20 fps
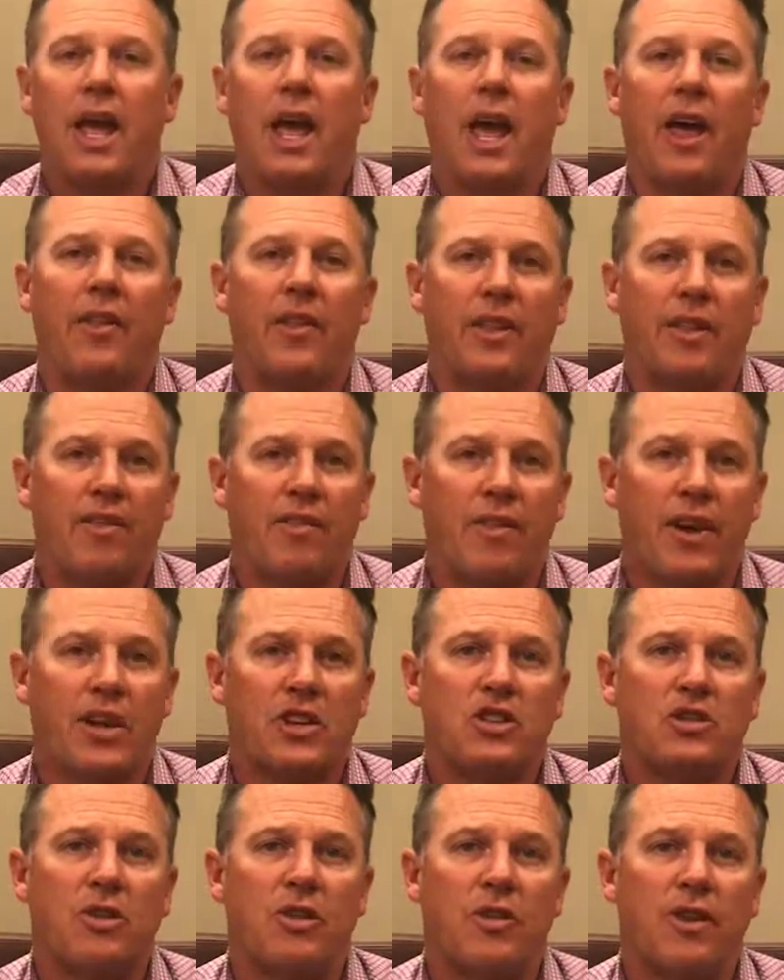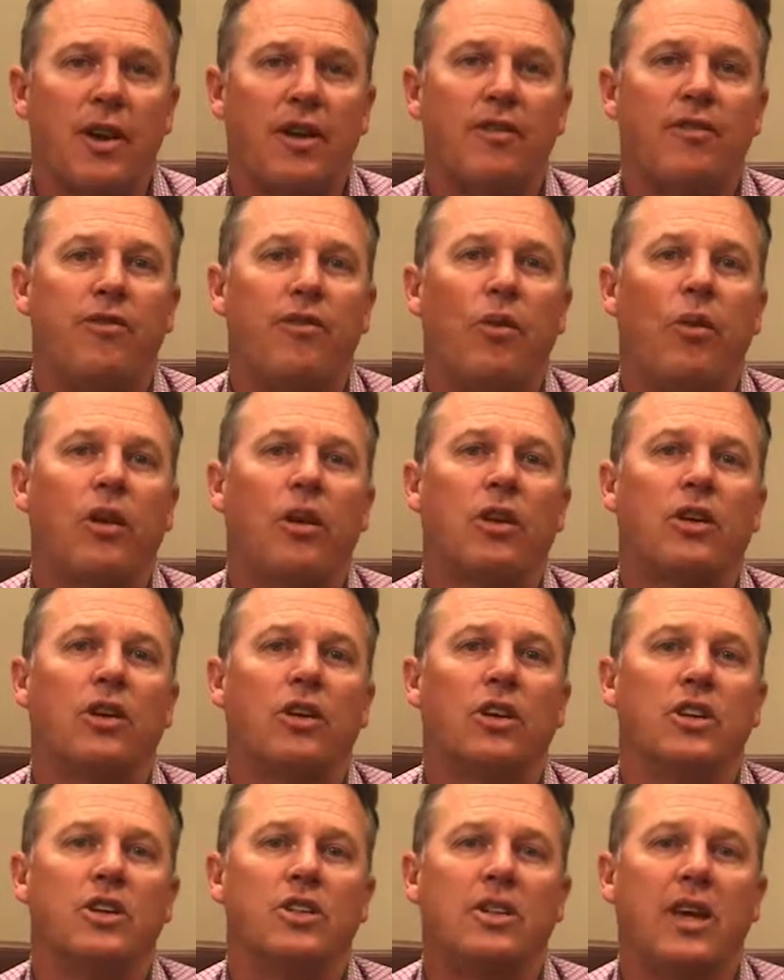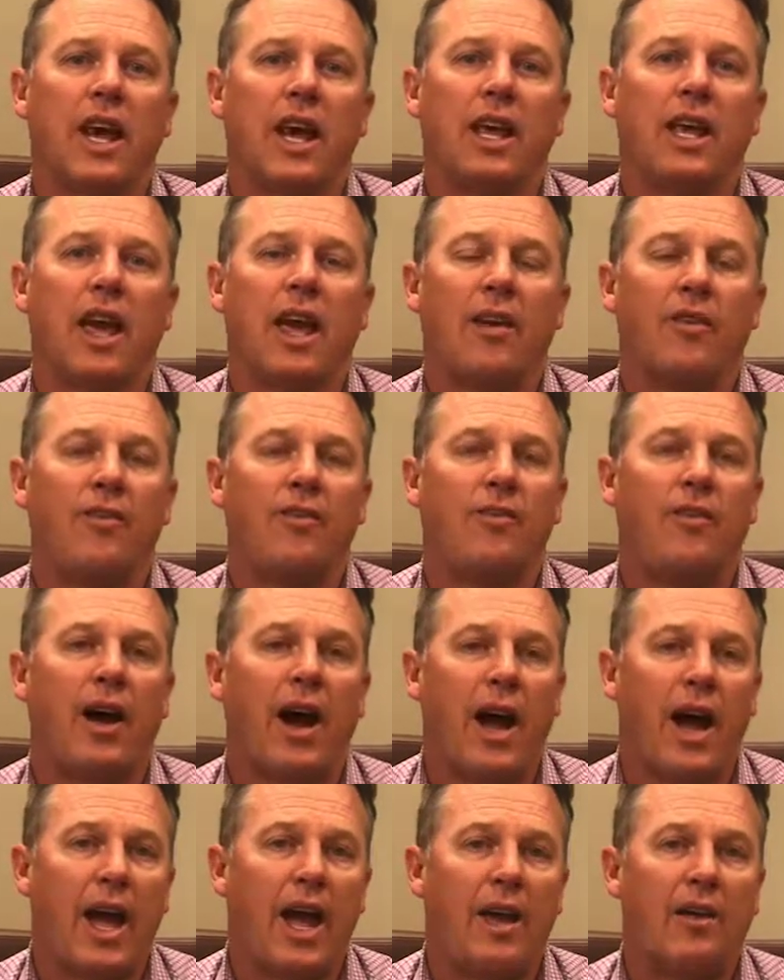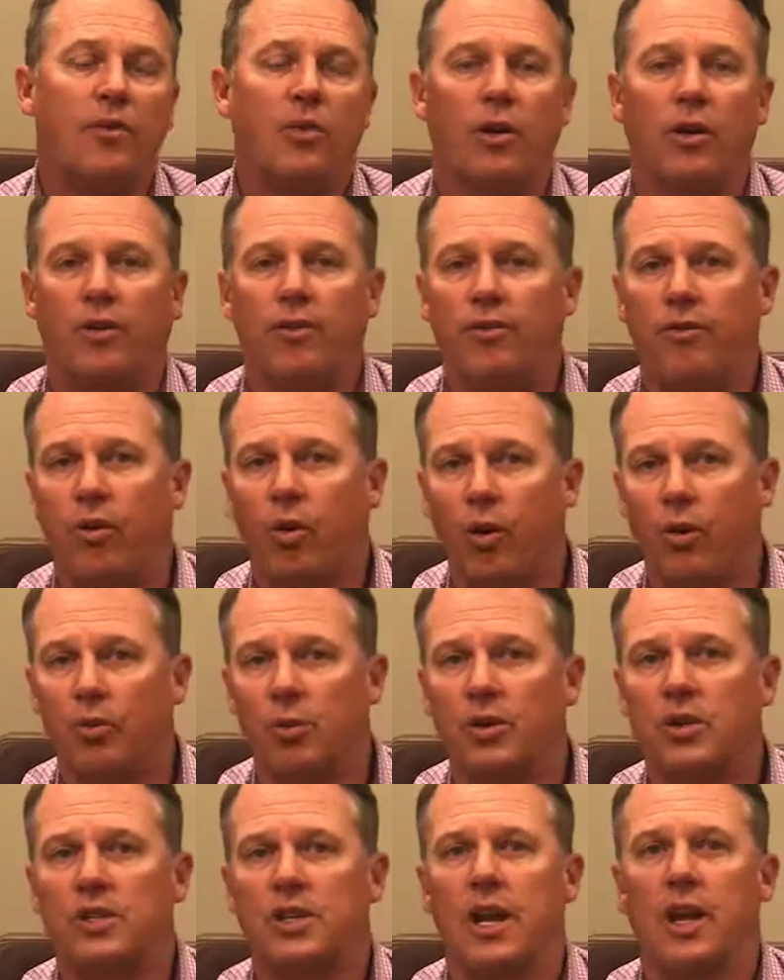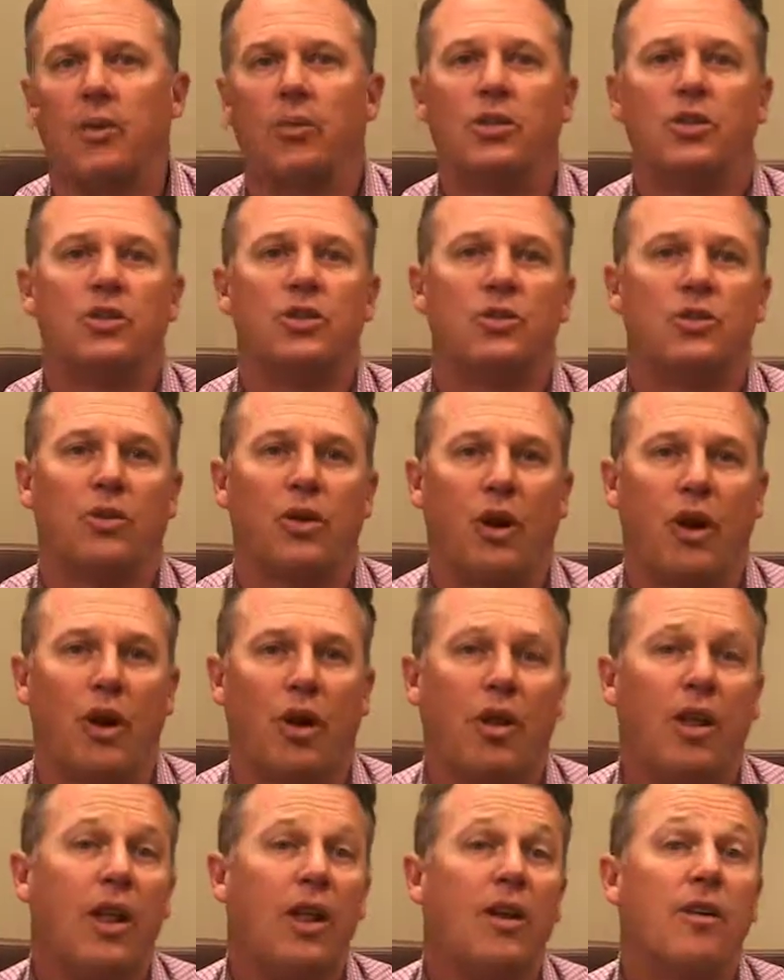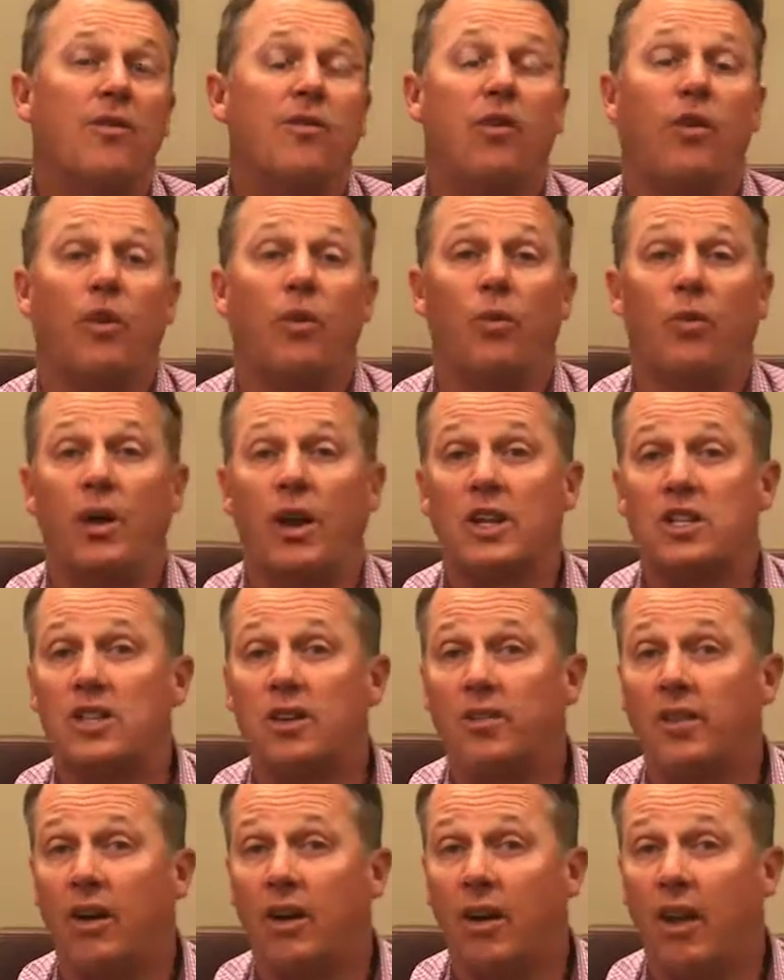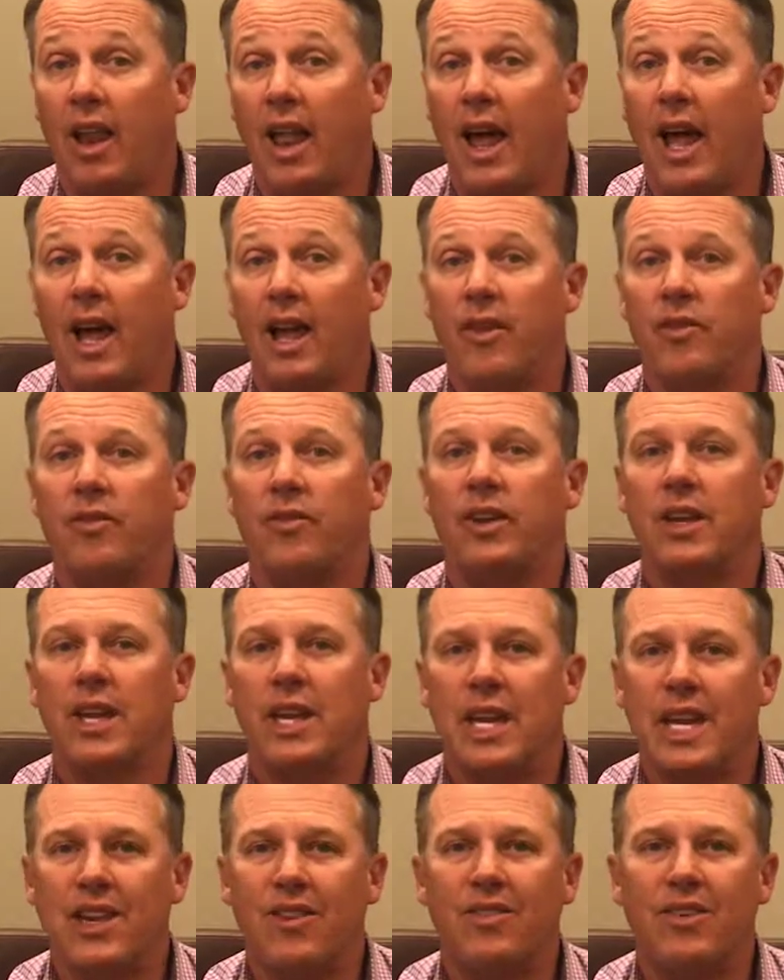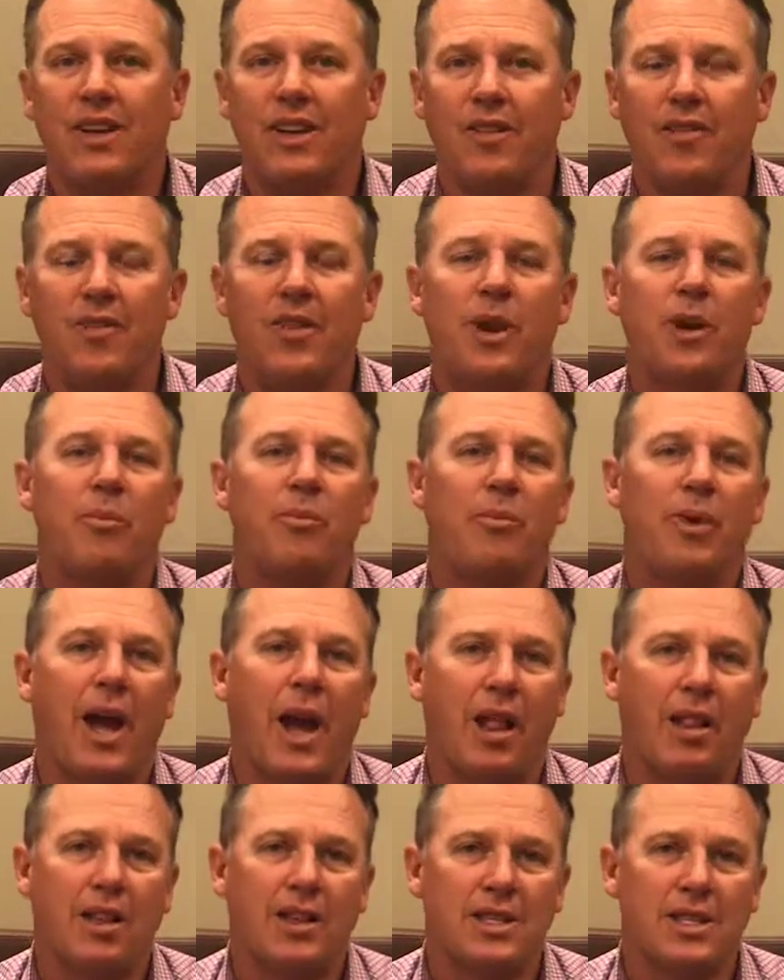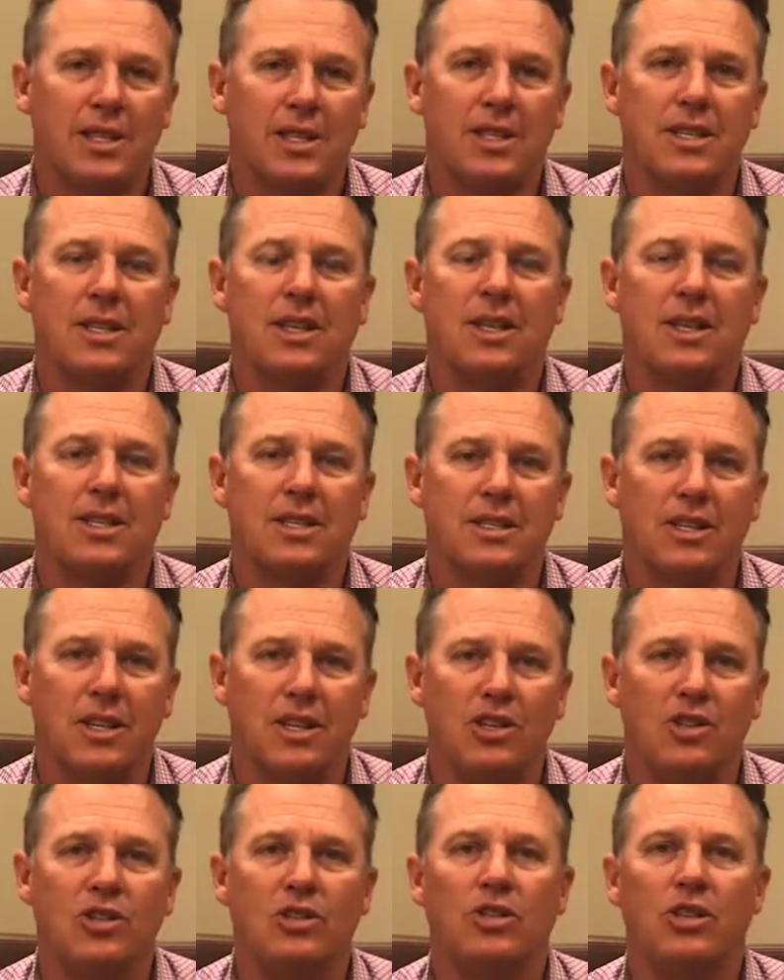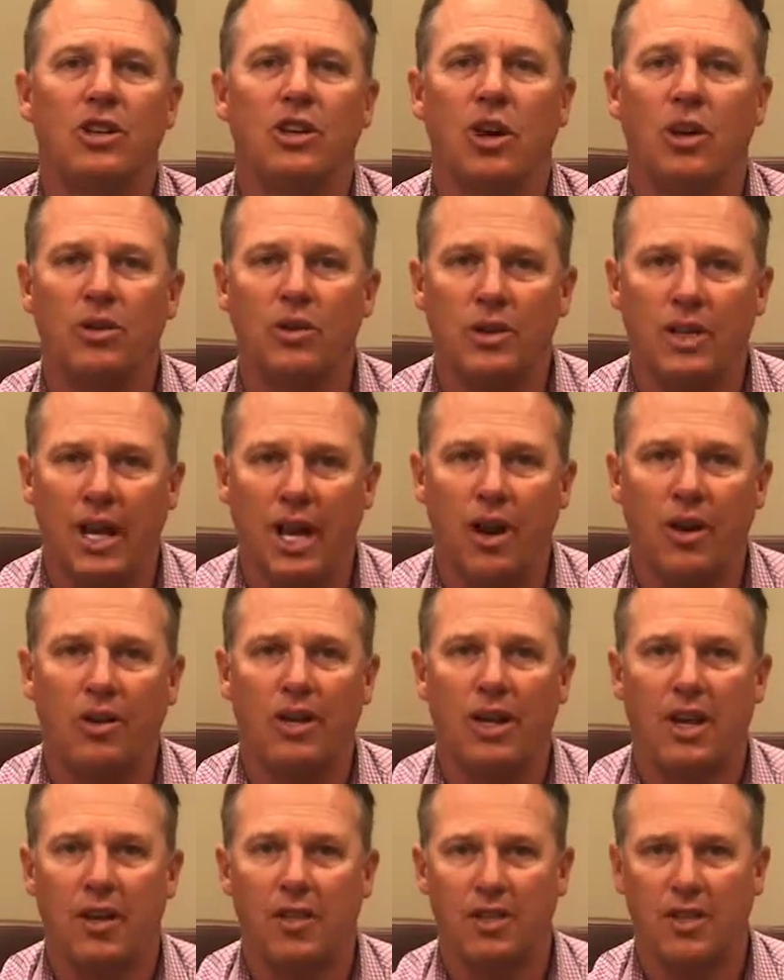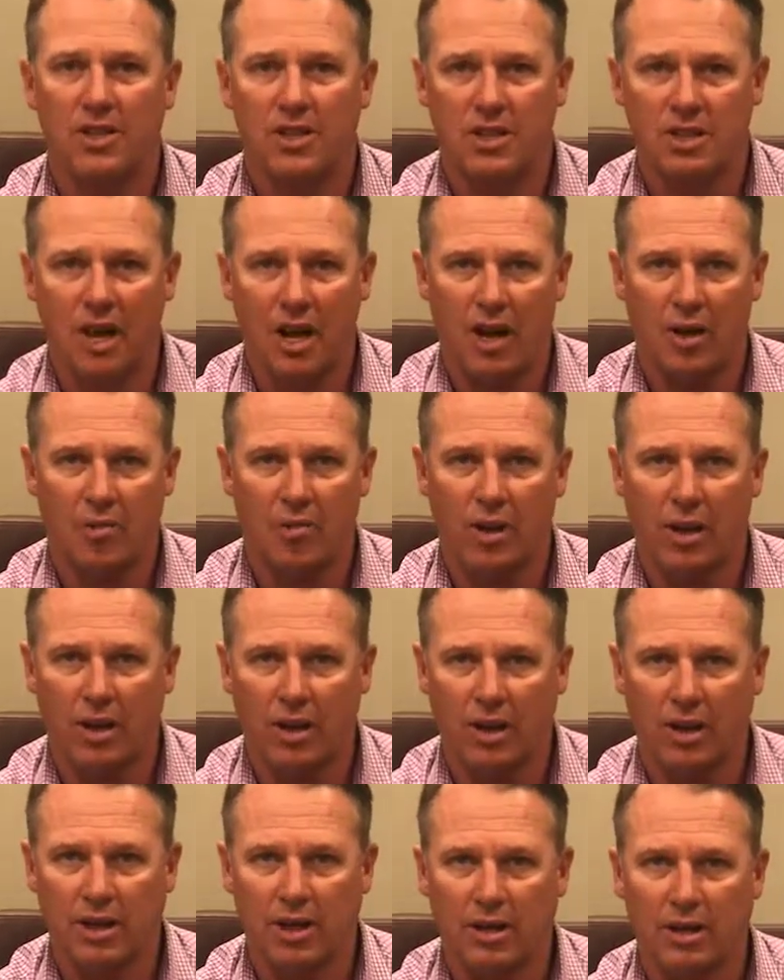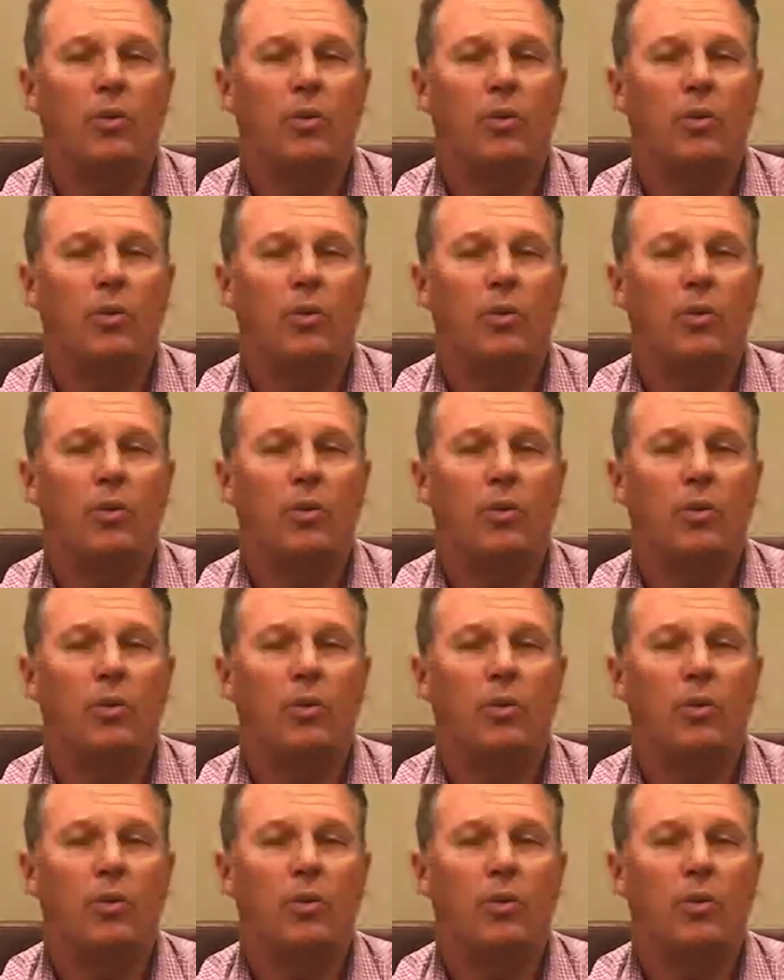And the investor therefore could take a 5 or a 4% withdrawal for the rest of their life, even if their balances continue to go down in the stock market.